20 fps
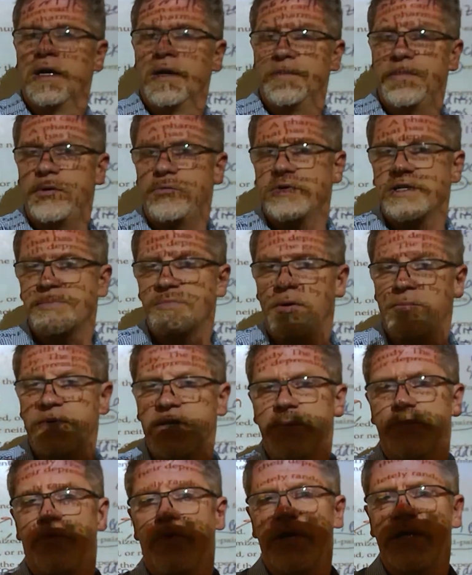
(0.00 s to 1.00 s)
be reasonable, but the
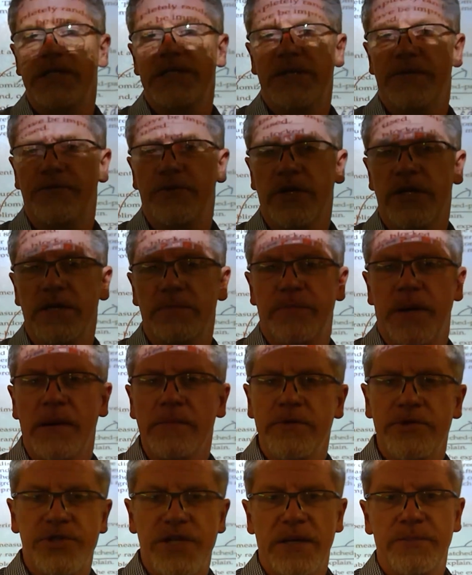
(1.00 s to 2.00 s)
point is, if you're going to
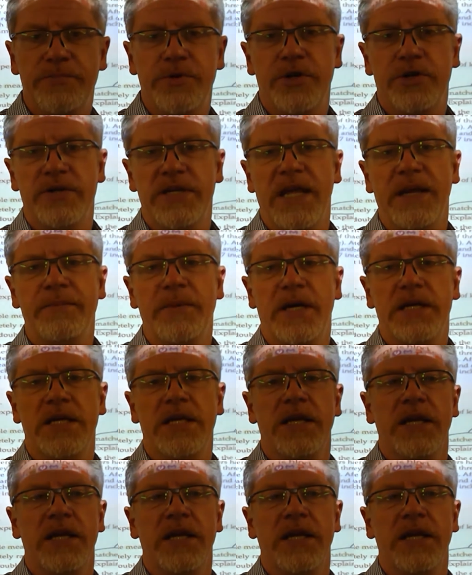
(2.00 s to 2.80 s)
publish that and put your name on it,